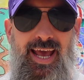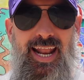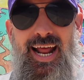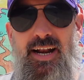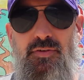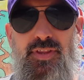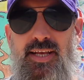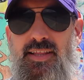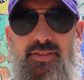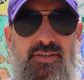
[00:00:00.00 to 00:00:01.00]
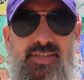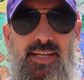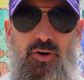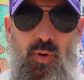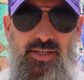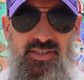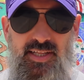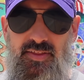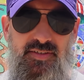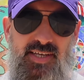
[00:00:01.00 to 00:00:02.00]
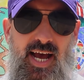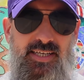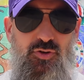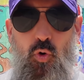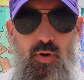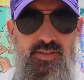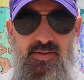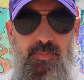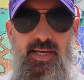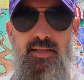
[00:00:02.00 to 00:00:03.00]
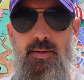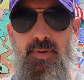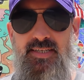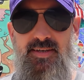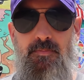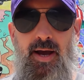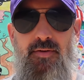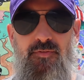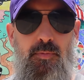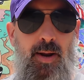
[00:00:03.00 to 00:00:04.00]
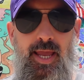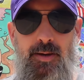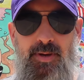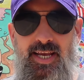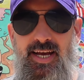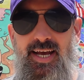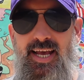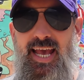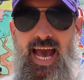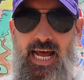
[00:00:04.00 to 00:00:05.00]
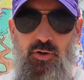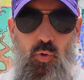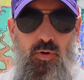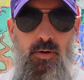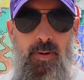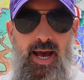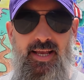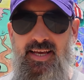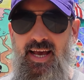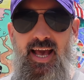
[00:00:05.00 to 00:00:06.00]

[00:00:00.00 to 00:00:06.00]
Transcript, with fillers: And I don't think that there's any question that this guy is going to be in the mix up for Miami at cornerback.